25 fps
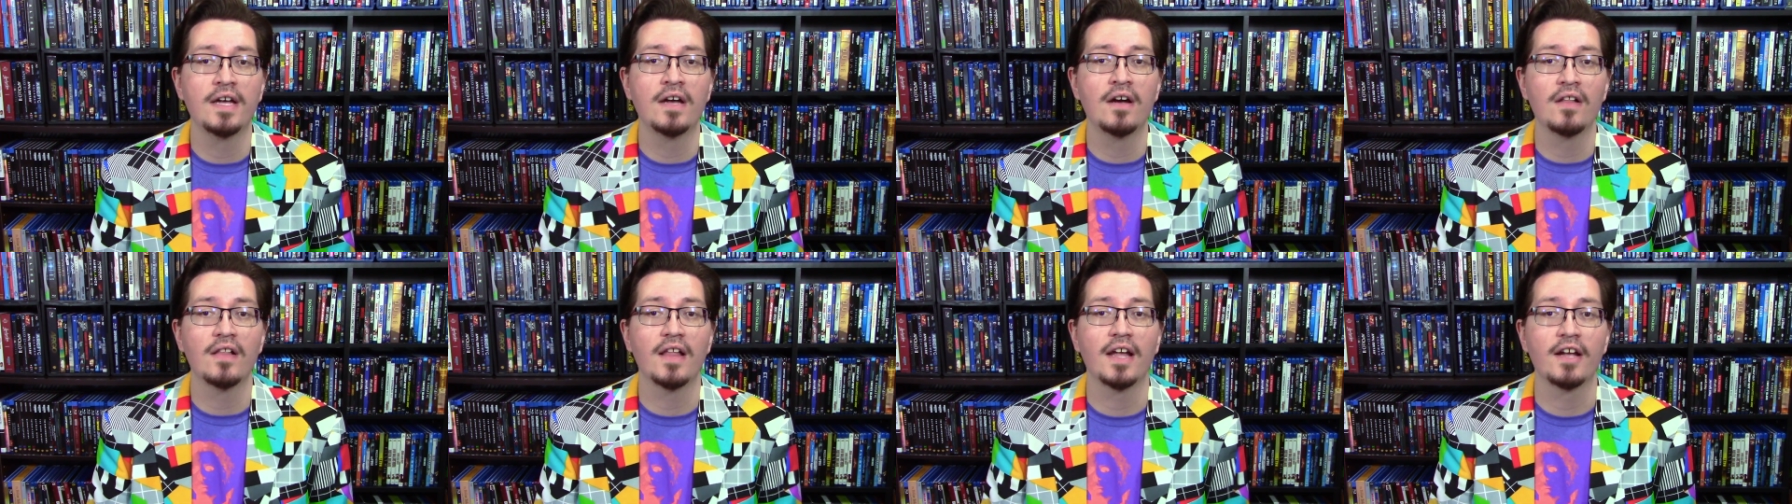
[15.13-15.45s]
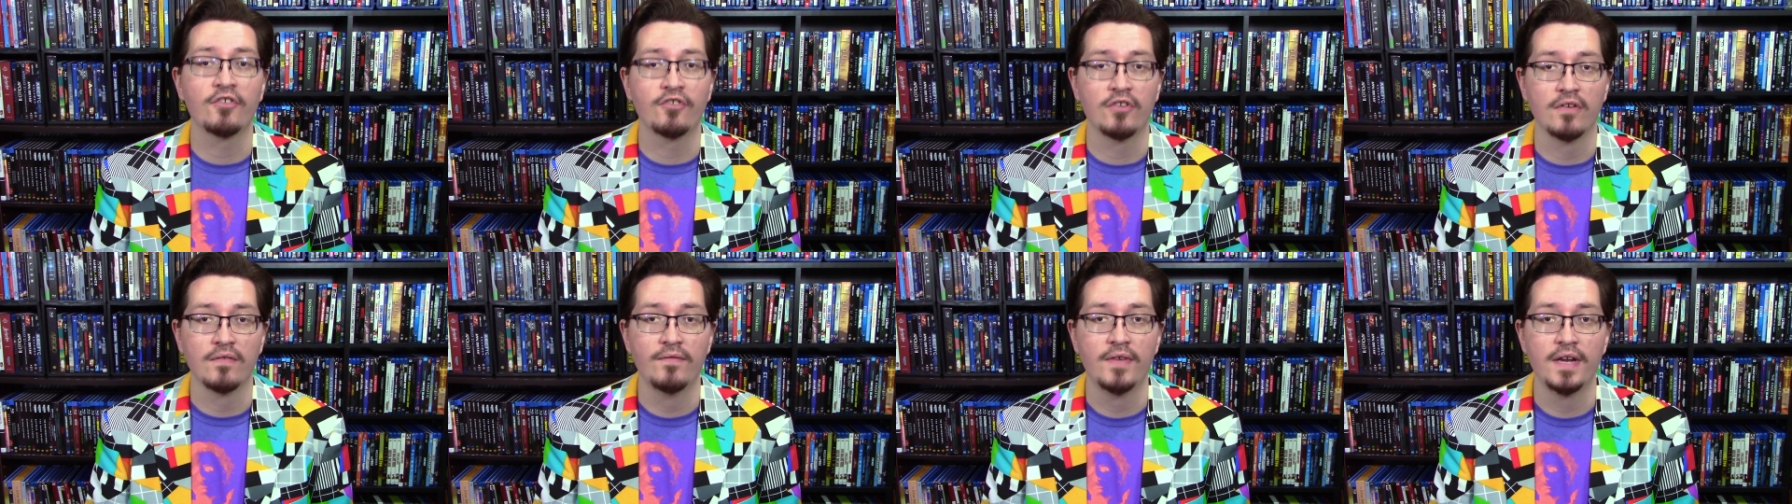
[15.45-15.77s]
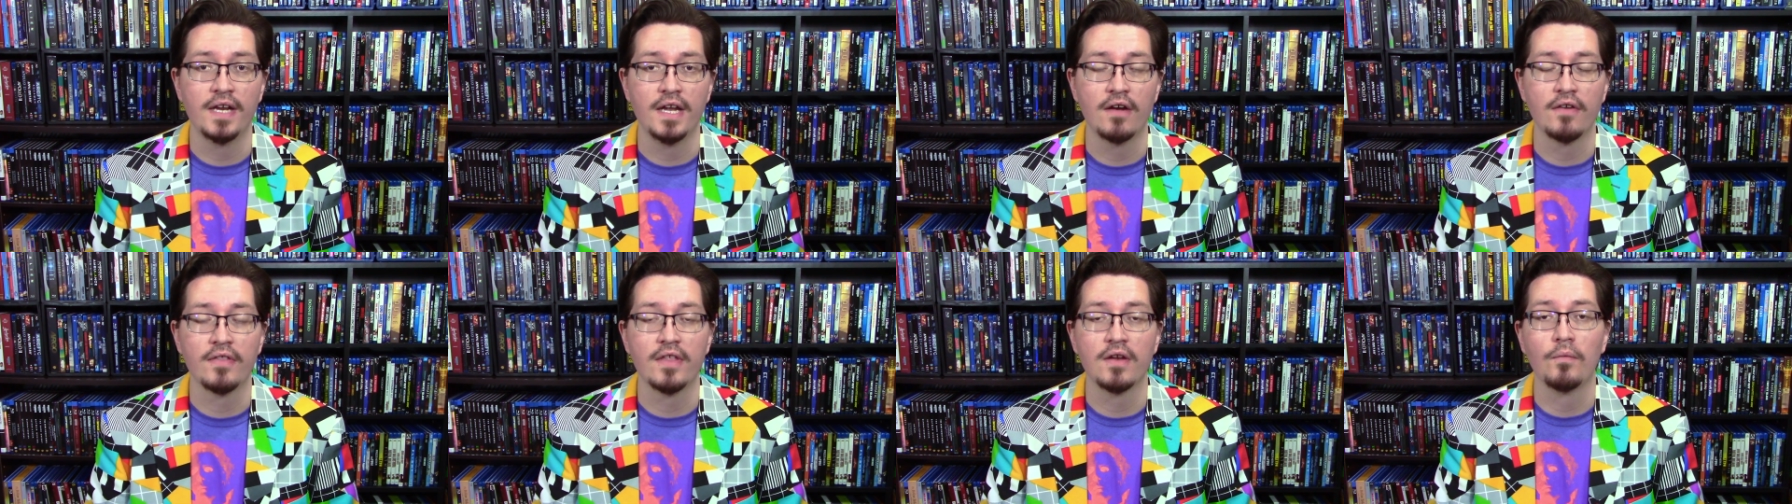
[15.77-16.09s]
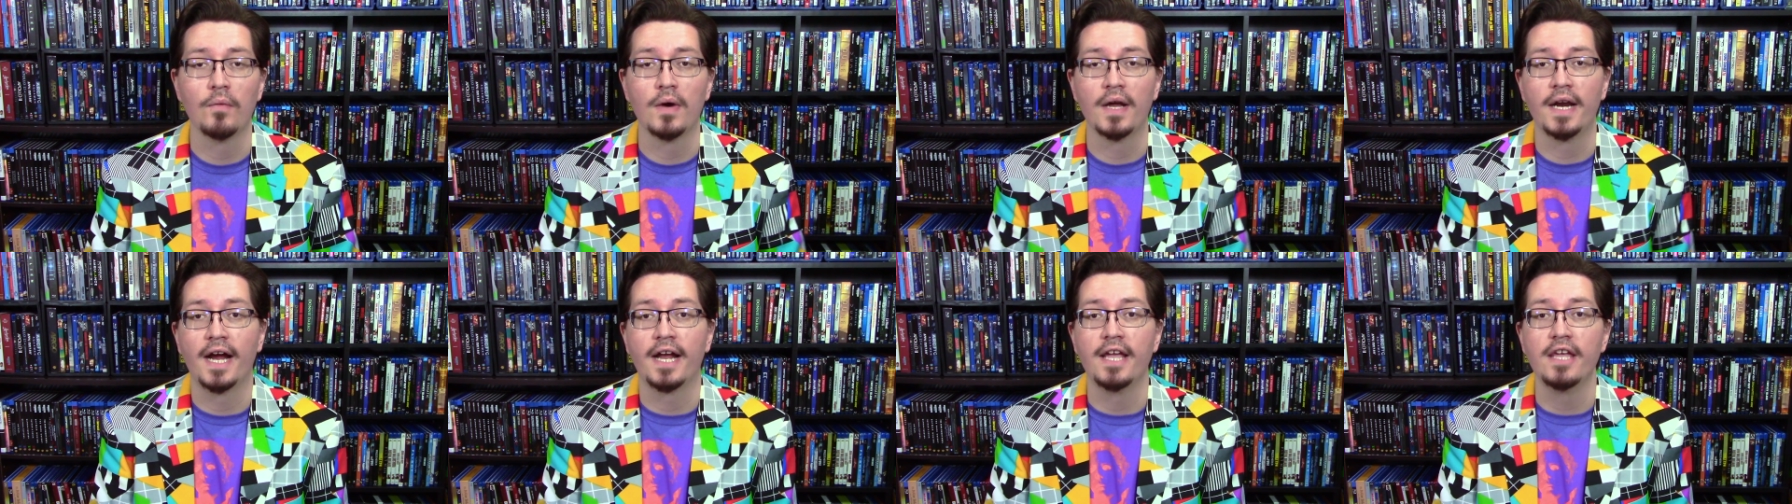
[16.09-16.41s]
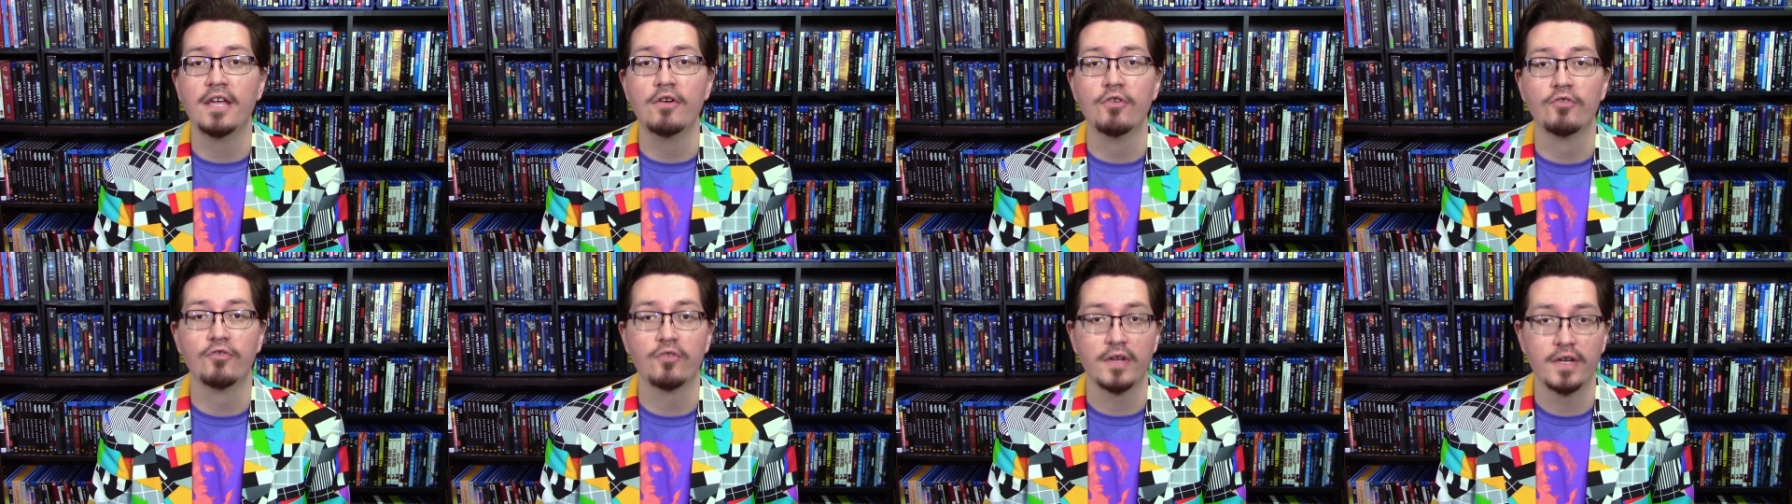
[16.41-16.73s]
collection video than what I
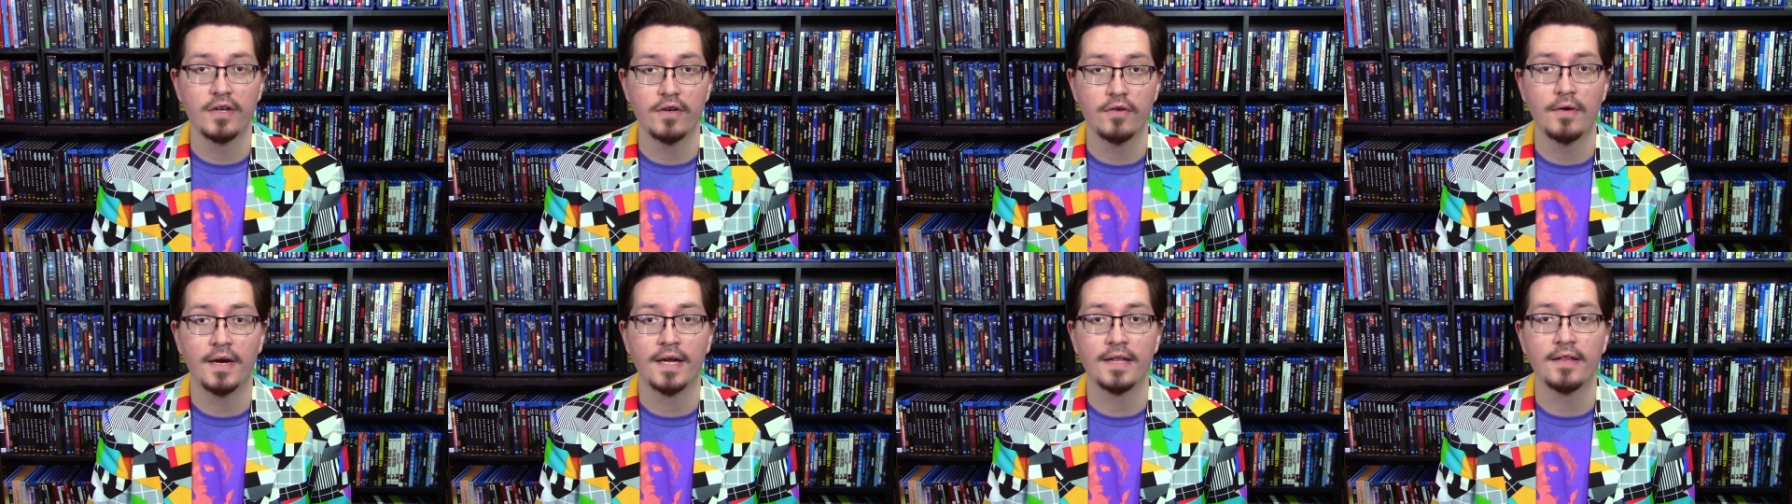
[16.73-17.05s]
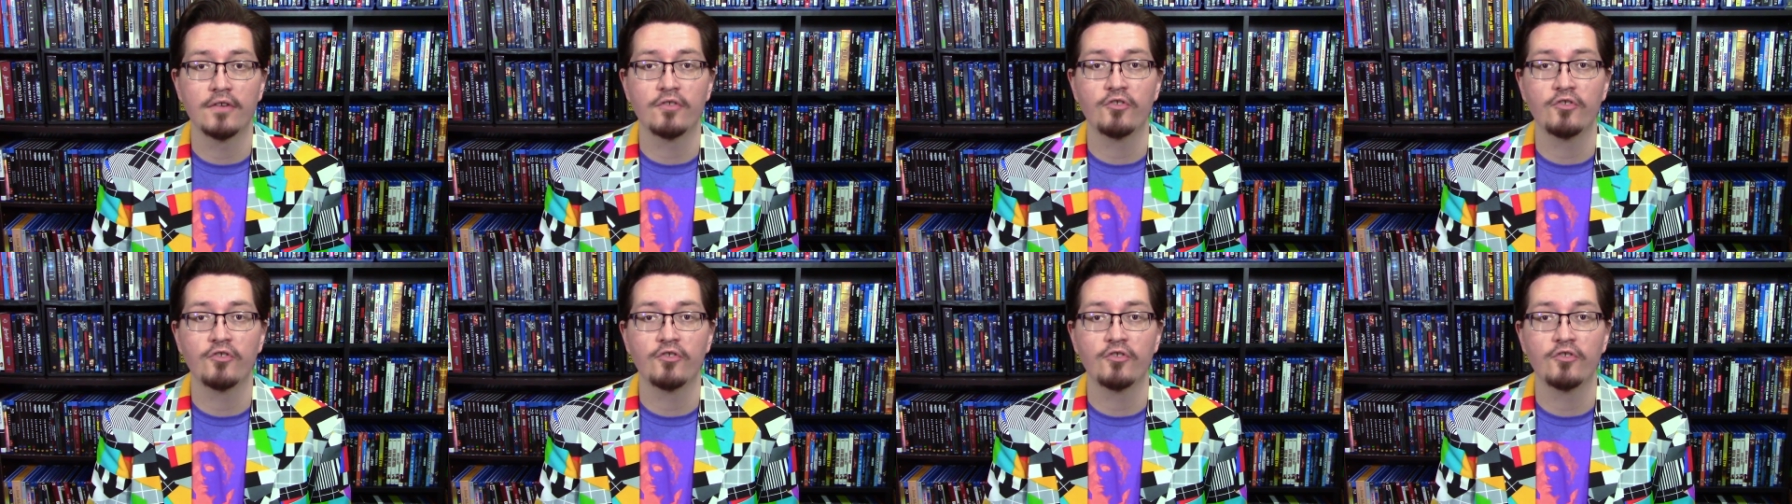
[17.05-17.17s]
usually do on